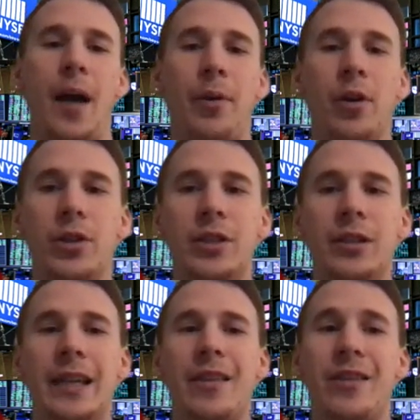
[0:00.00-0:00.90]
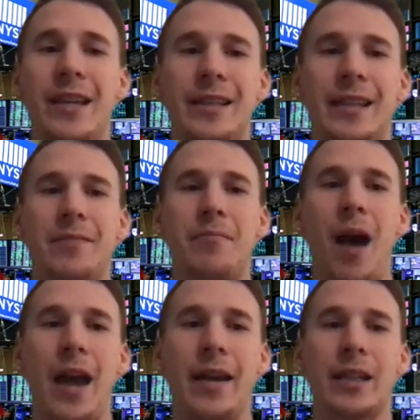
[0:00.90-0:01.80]
Personally, this is
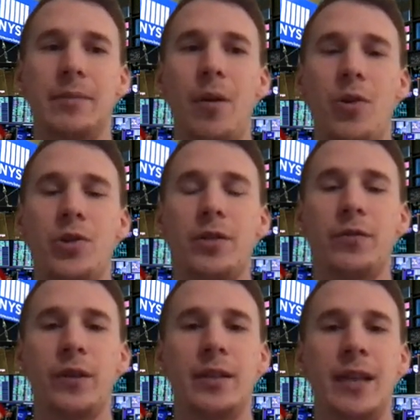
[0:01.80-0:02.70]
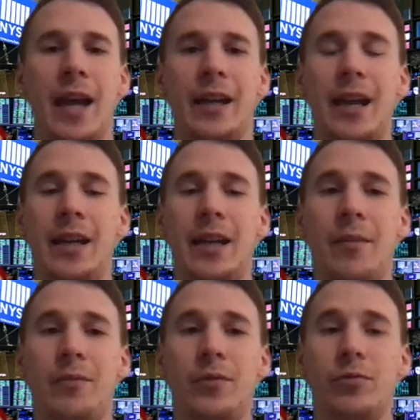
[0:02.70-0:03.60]
my exposure to fintech, and
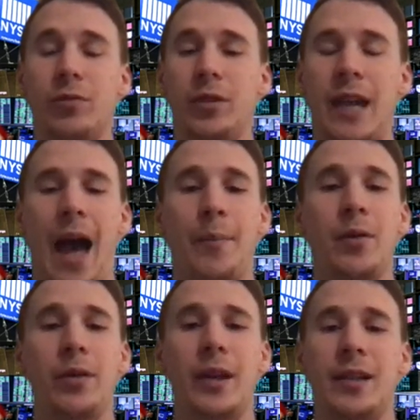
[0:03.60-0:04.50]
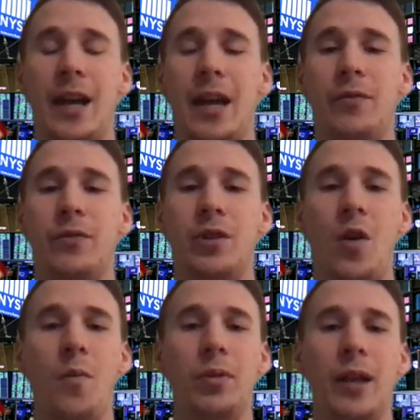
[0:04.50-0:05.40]
I'm really happy with it. I have
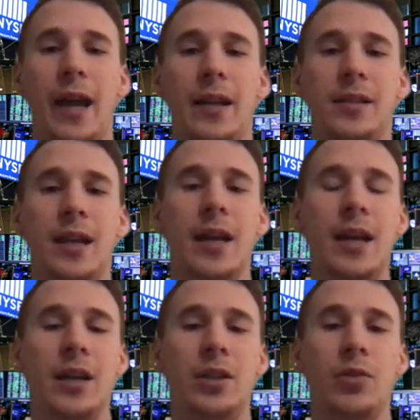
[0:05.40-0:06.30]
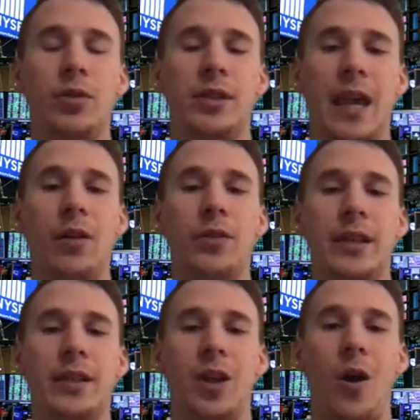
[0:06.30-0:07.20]
no plans to sell
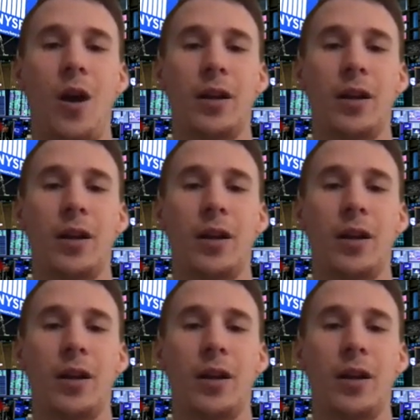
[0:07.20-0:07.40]
this stock